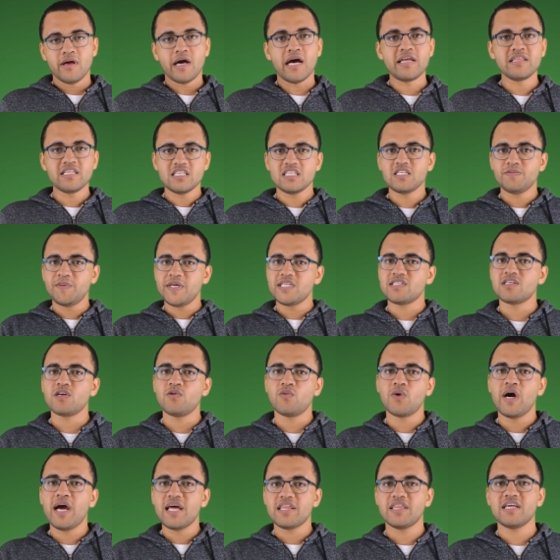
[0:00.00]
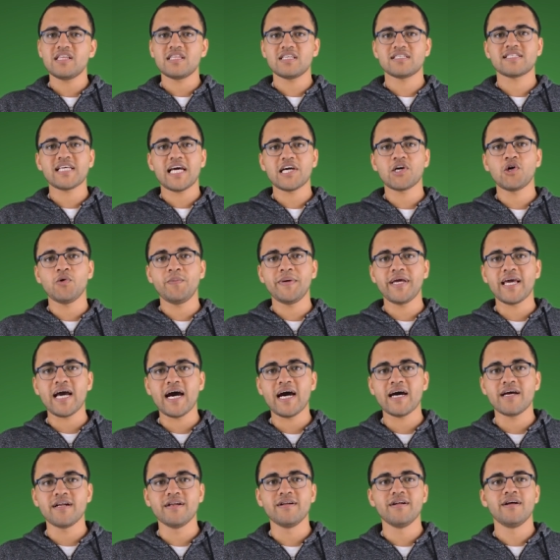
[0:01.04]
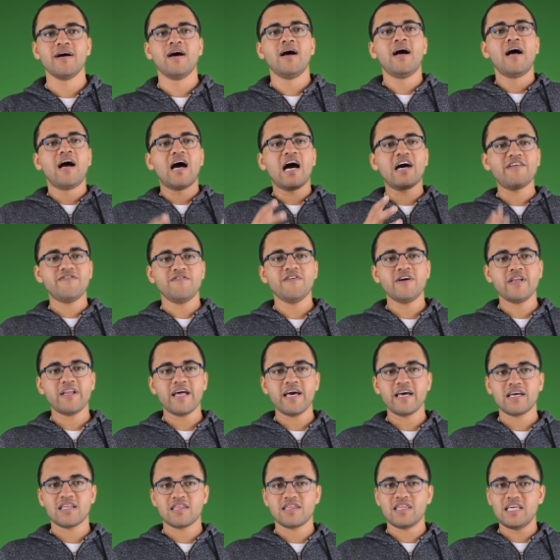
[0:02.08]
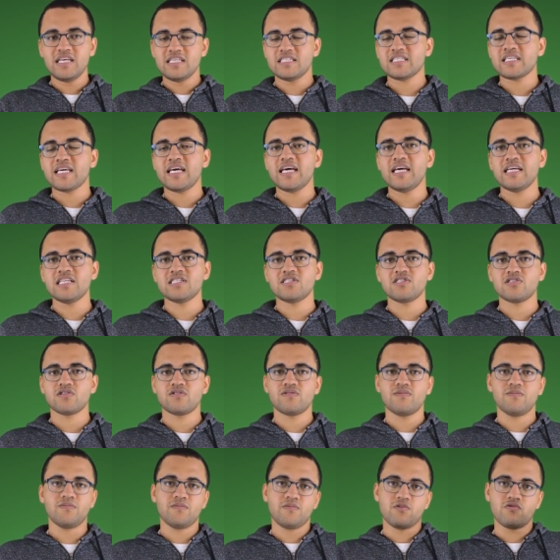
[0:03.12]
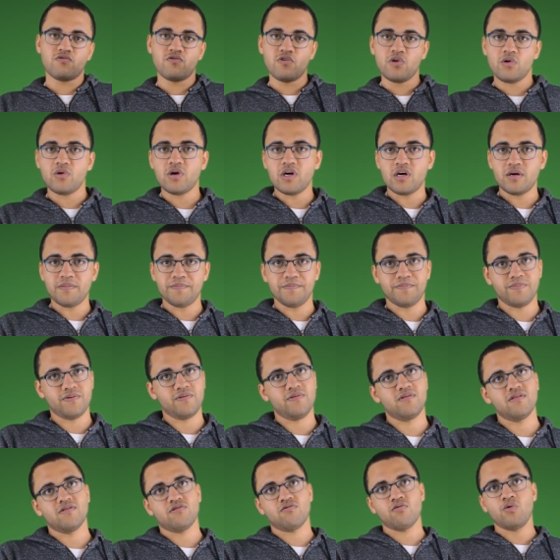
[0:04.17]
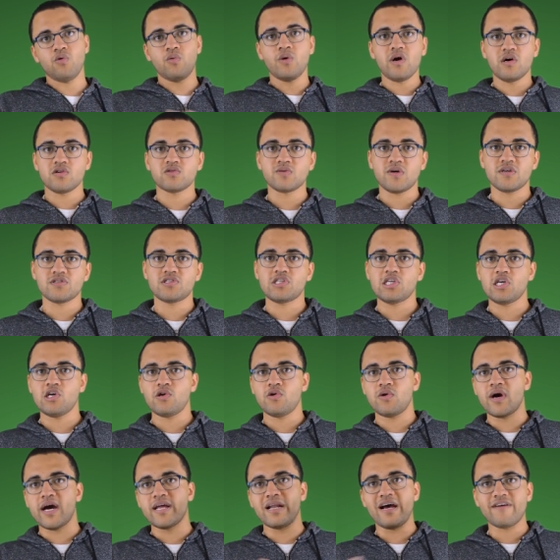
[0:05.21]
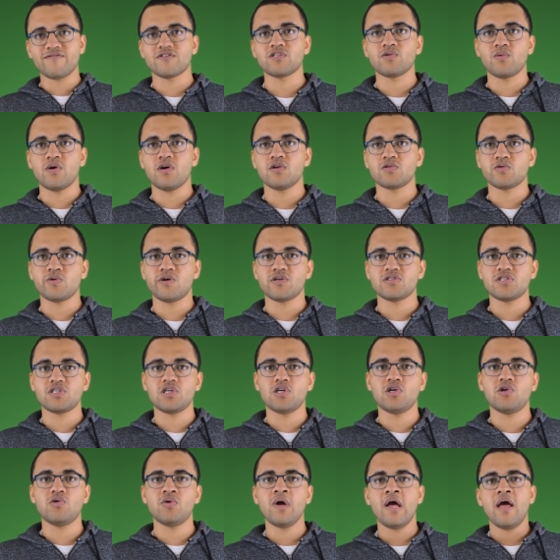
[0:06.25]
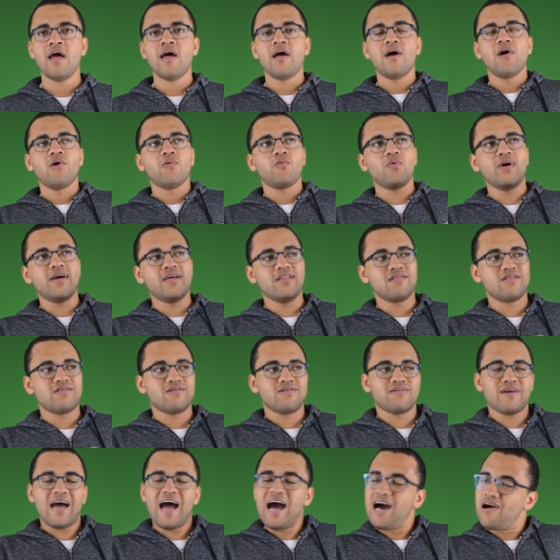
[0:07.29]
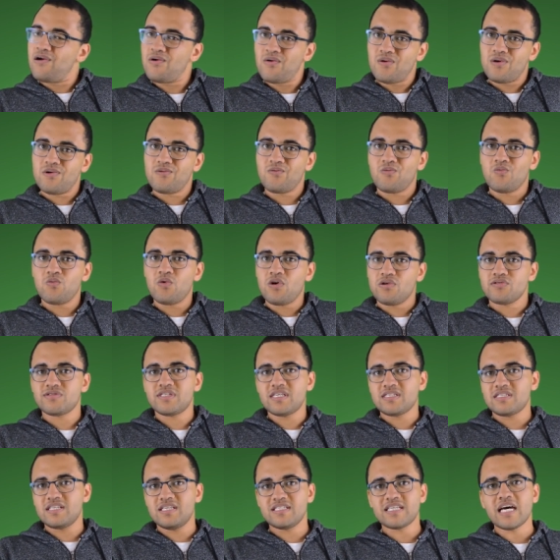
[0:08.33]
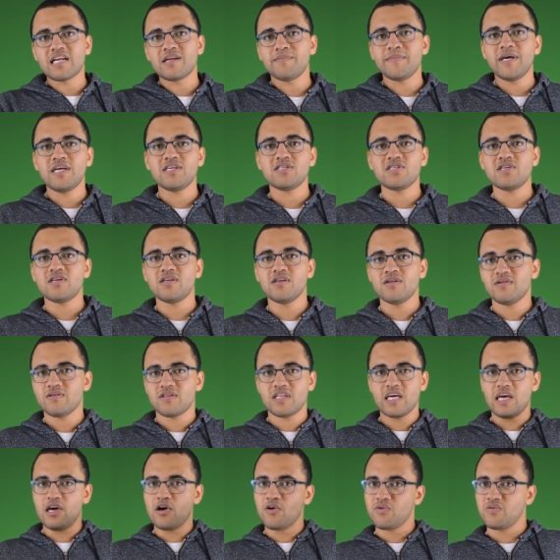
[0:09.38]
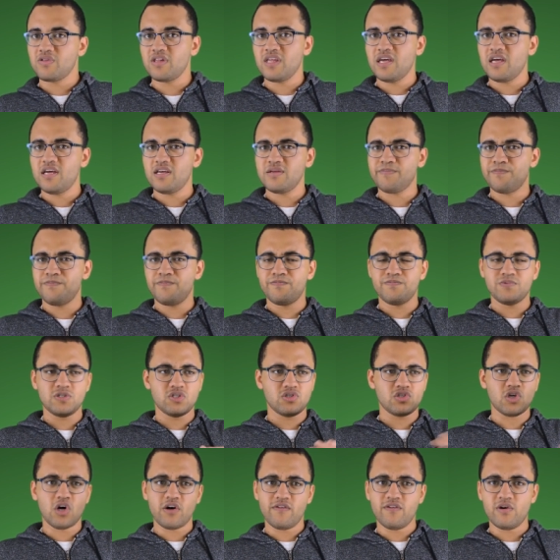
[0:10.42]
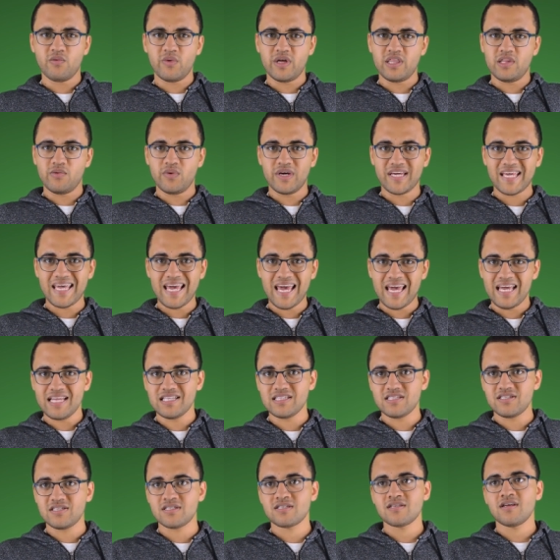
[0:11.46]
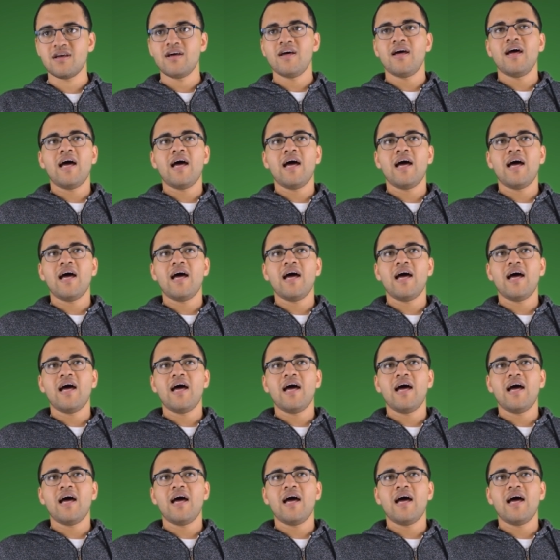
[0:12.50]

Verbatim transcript: And this is basically where I think the cycle began. I feel like these kids grew up through World War II and after World War II without Walt Disney's animation. They only saw it when they were kids.